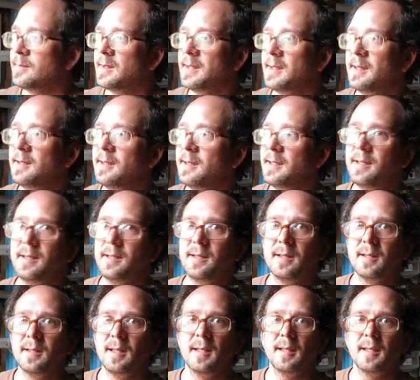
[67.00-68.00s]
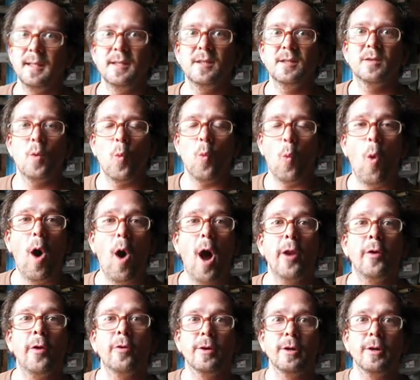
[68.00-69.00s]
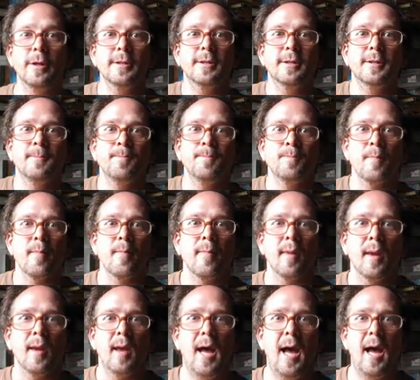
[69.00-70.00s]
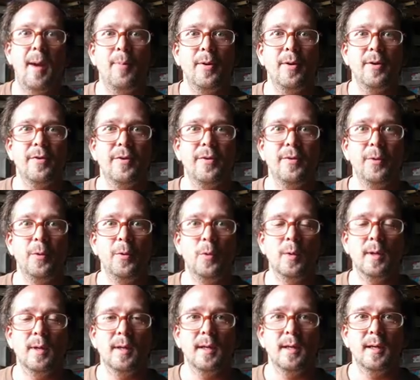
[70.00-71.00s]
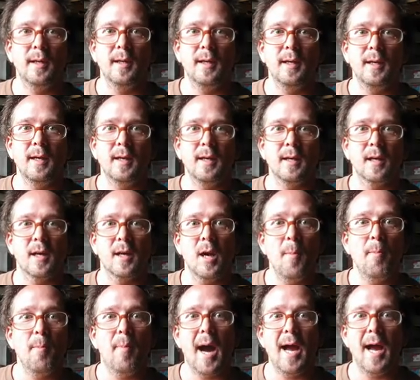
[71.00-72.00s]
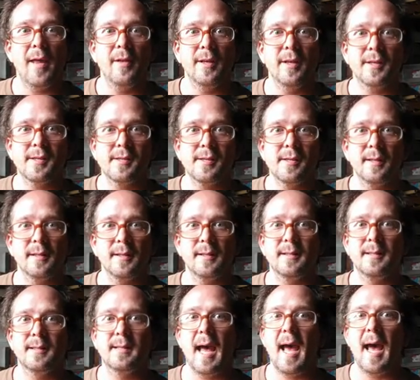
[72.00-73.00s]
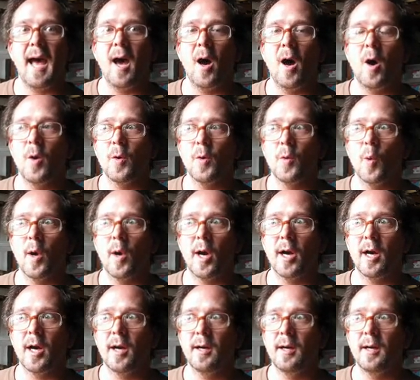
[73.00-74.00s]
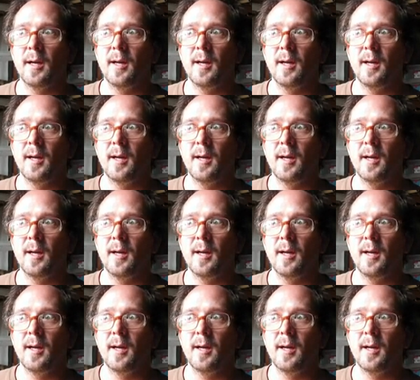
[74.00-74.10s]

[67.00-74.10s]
these wanderers happen to come by this town where